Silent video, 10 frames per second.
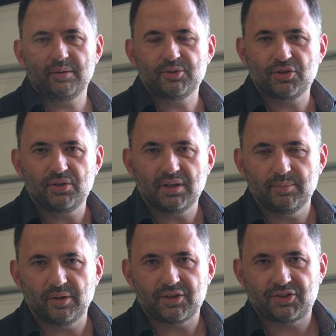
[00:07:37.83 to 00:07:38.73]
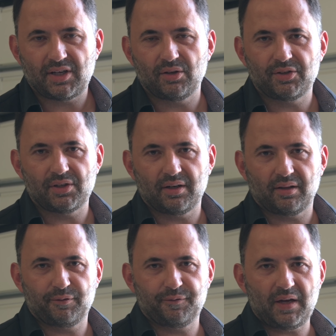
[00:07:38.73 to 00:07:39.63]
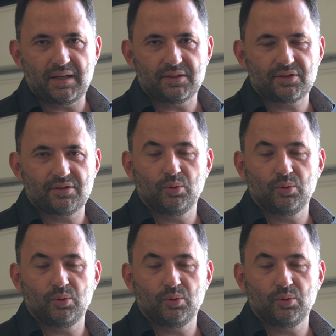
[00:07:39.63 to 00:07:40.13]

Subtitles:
I'm shooting him on the shadow side of the face,